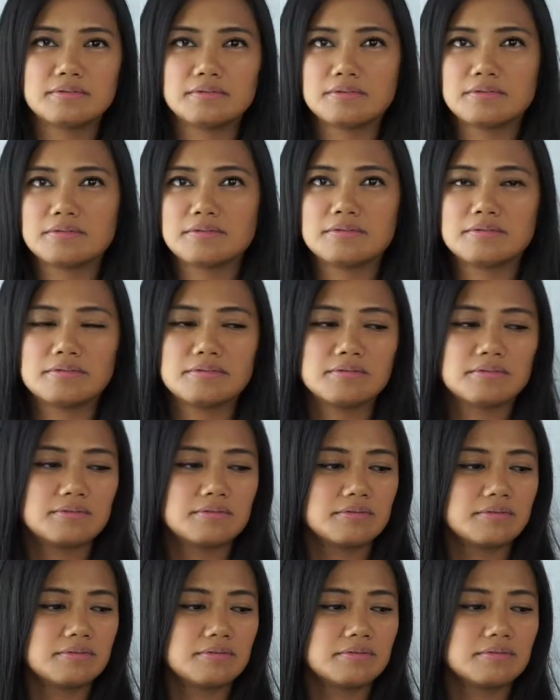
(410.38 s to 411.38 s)

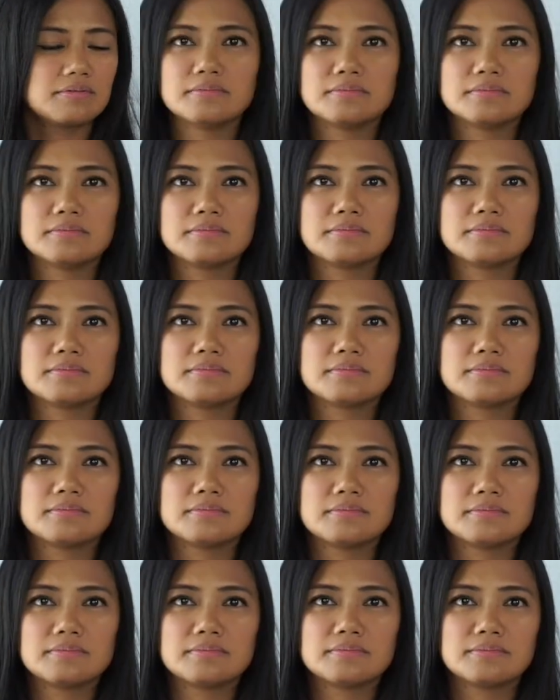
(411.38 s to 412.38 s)

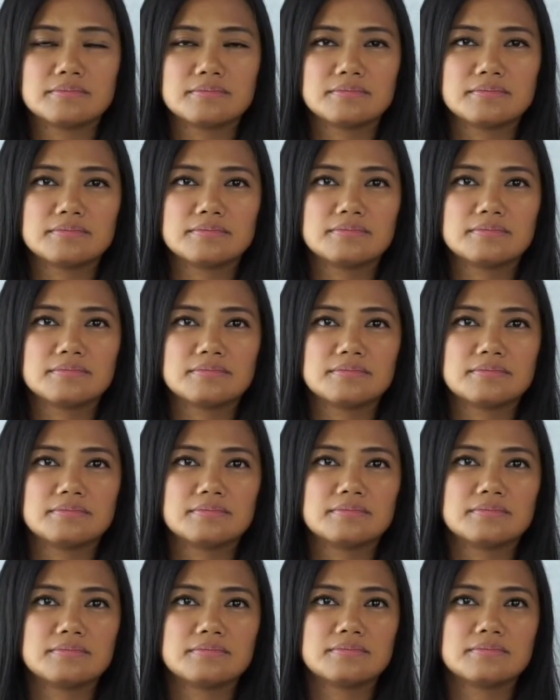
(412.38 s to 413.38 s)

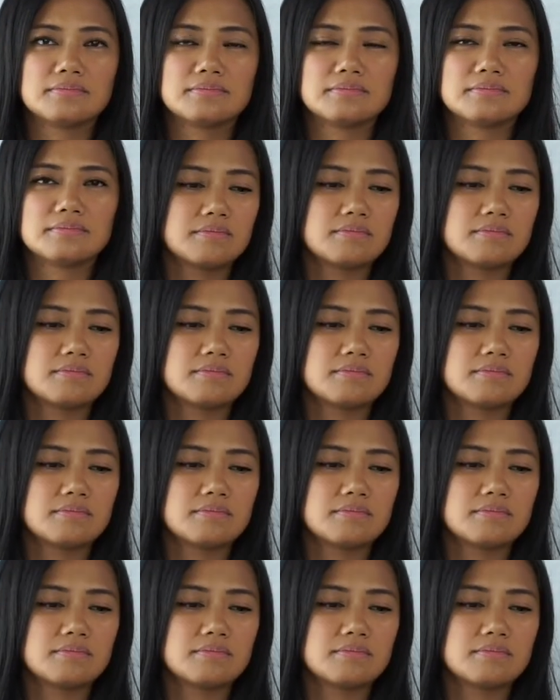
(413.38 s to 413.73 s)
[no speech]